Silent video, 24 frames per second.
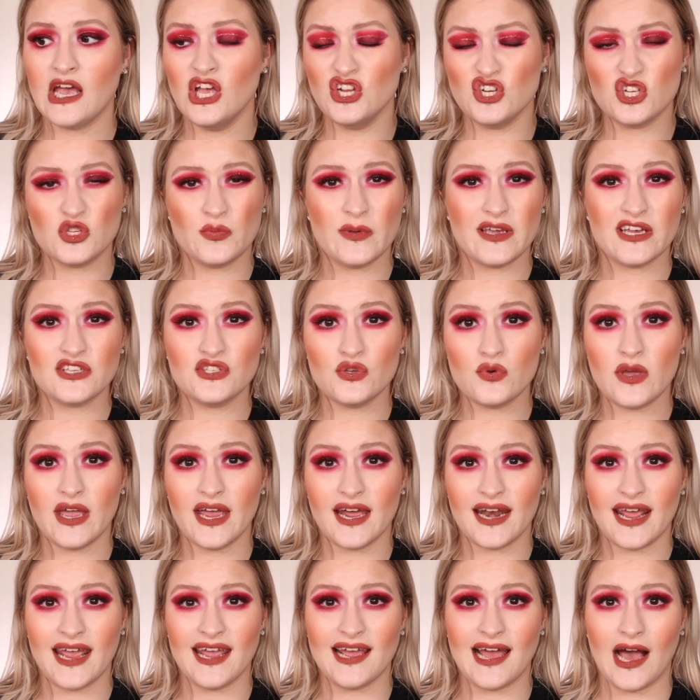Just because you
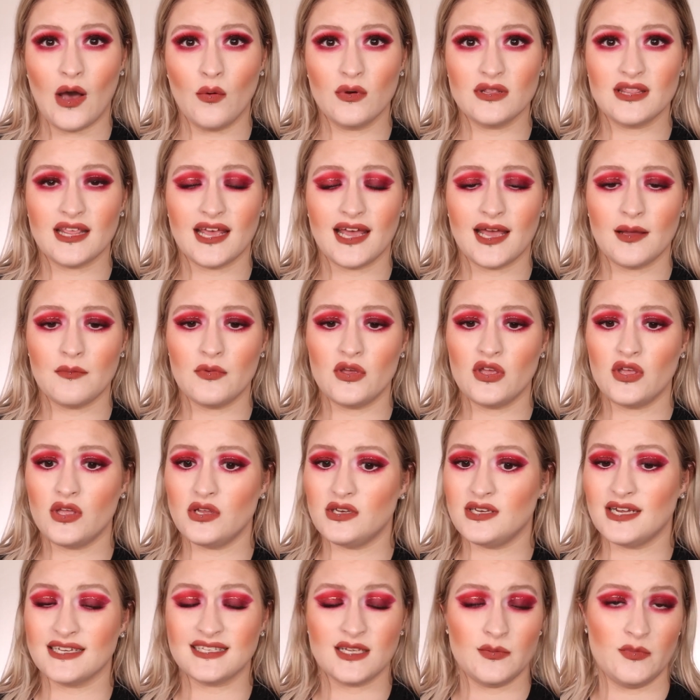can't hang out with them
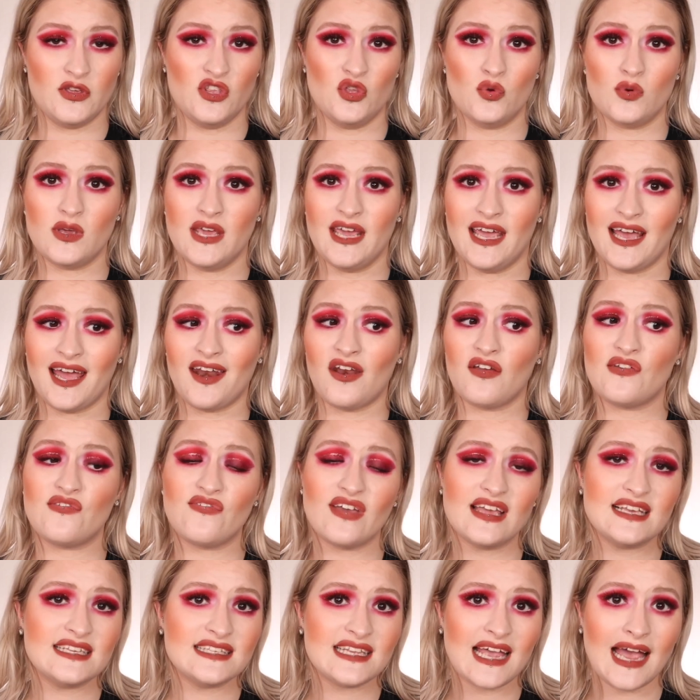doesn't mean you can't
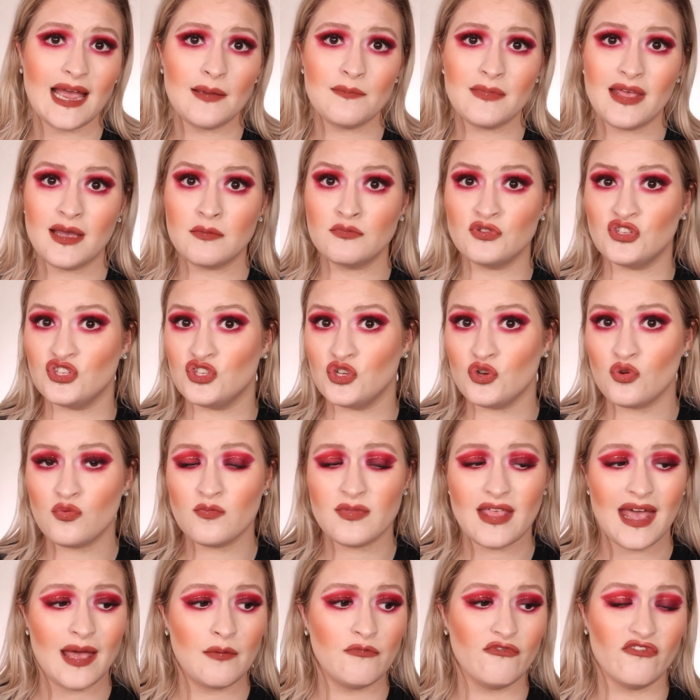FaceTime them,
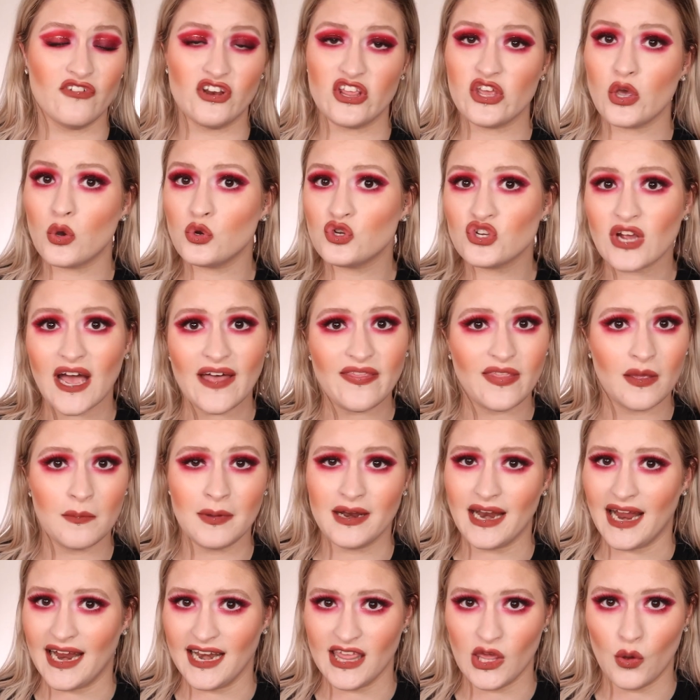Zoom them, video chat them
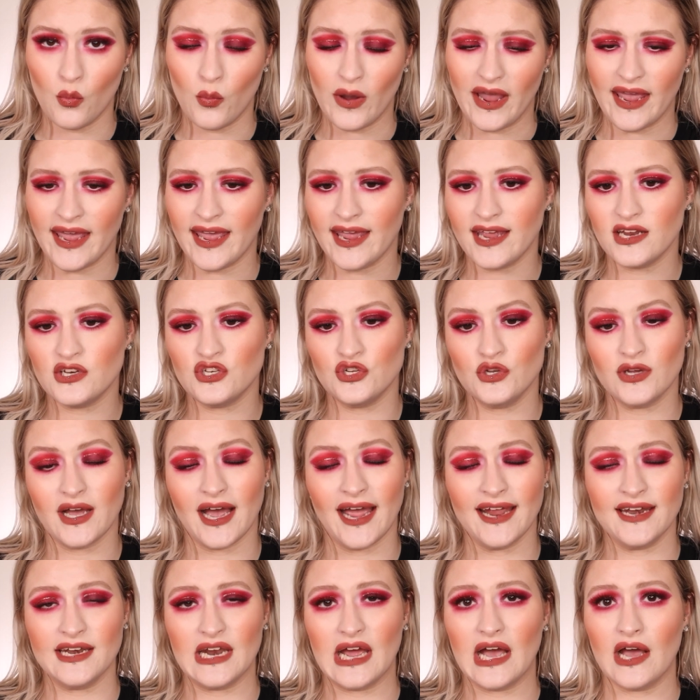in any way to
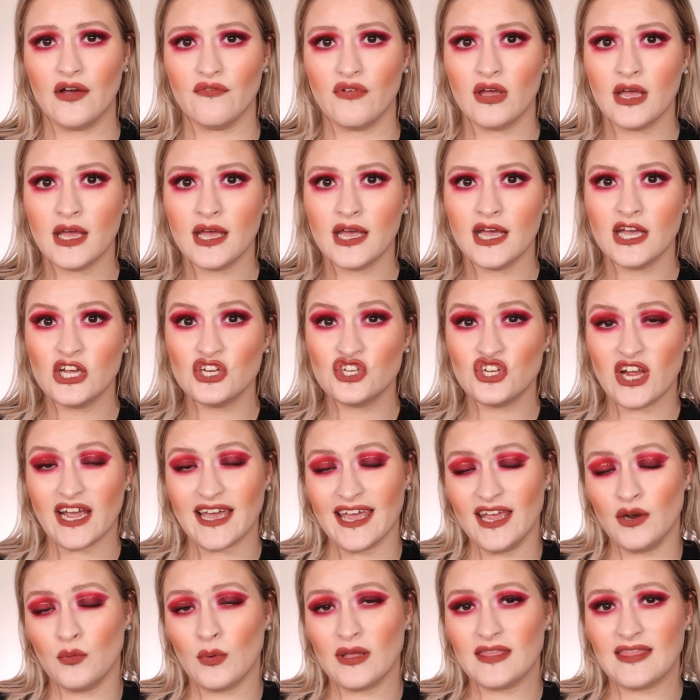kind of check
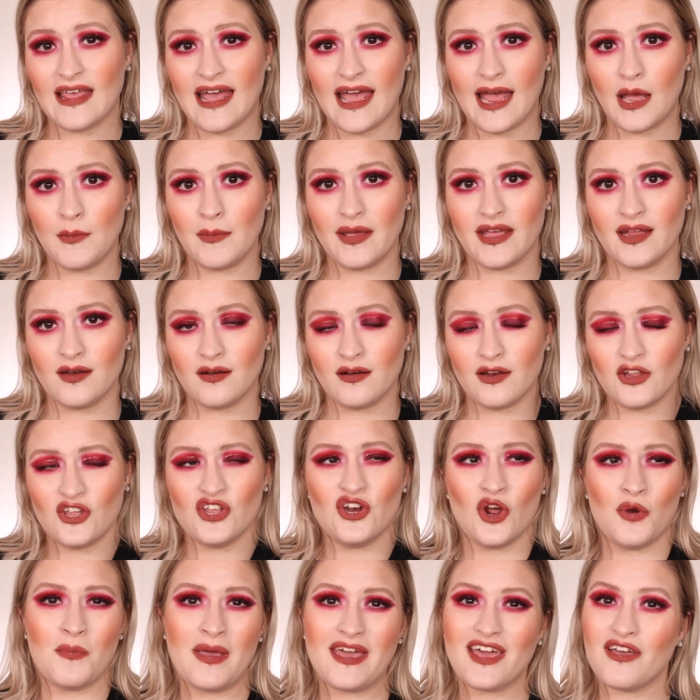in with them and, you
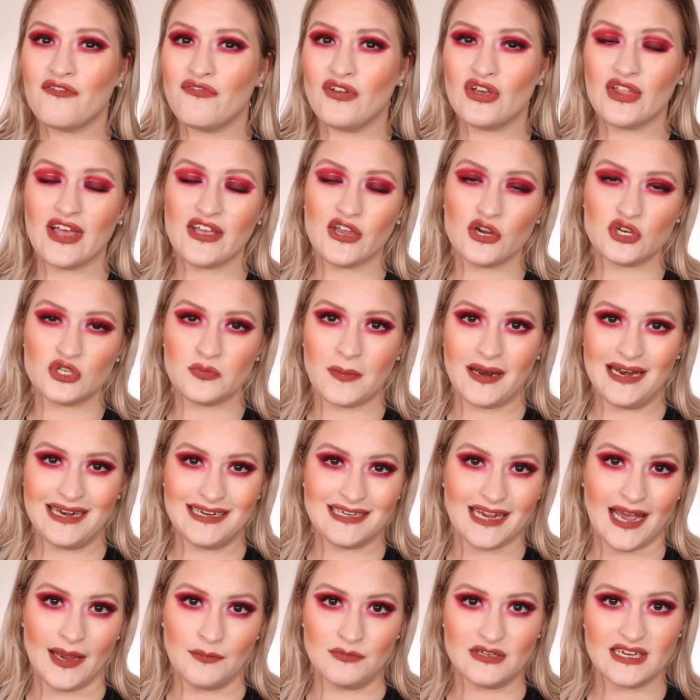know, make it feel like you're spending
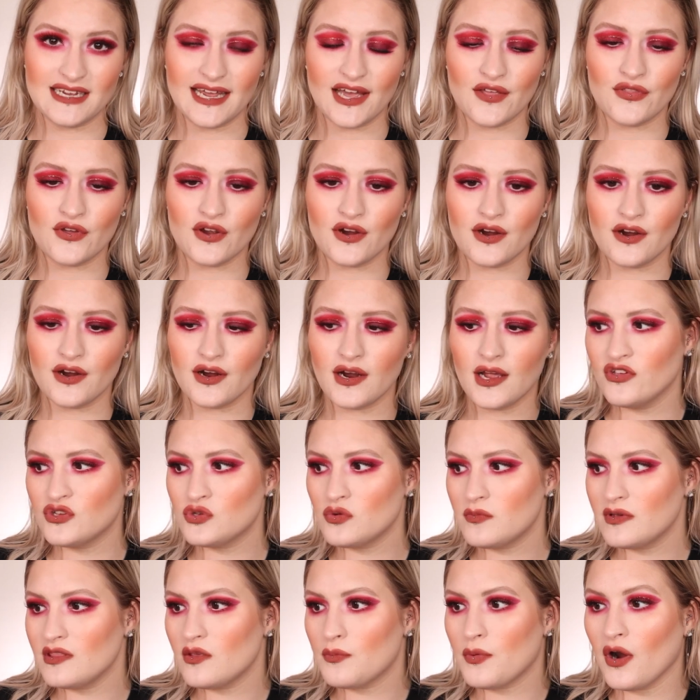time together. This
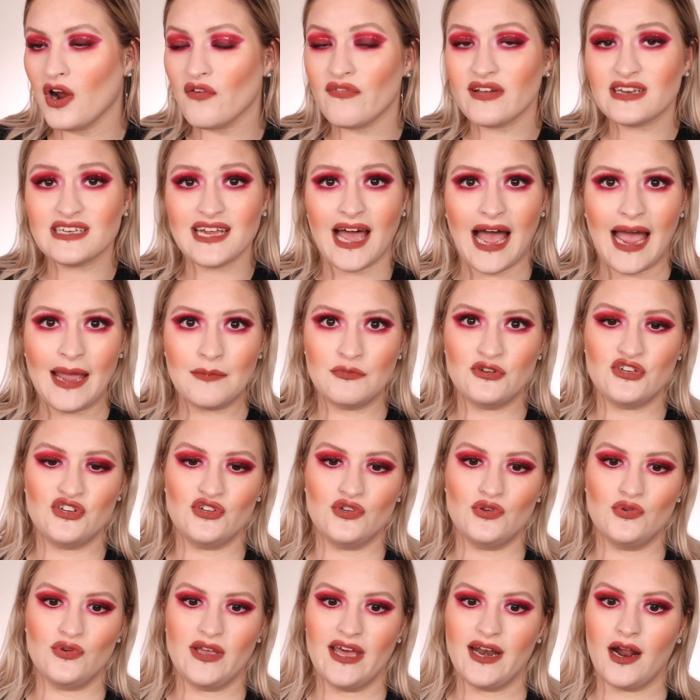would be the perfect time
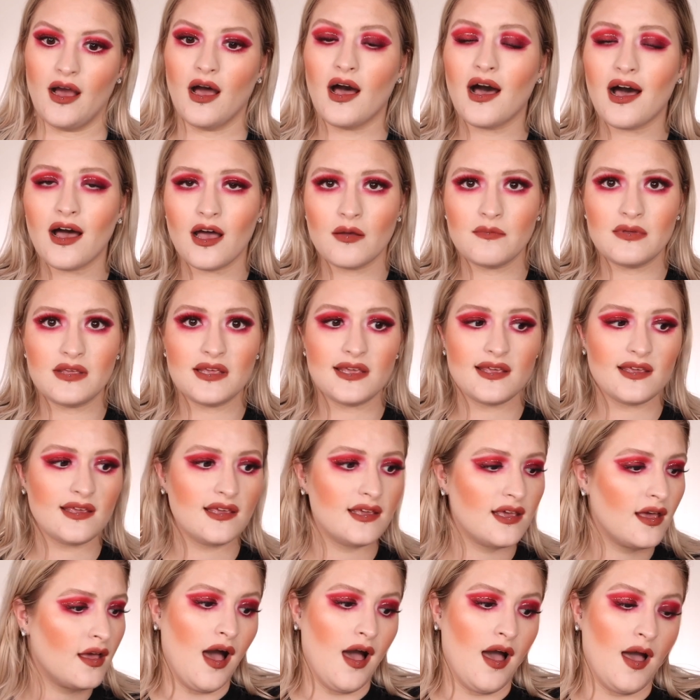to get a
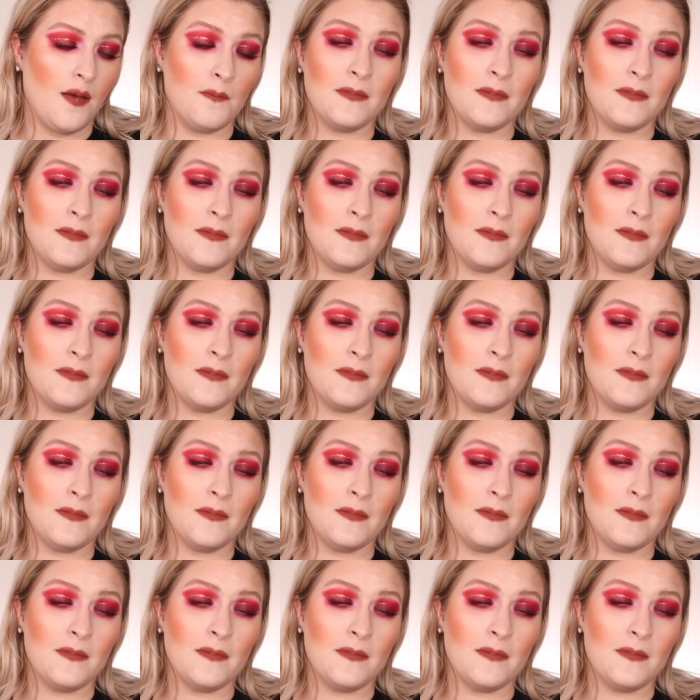hobby.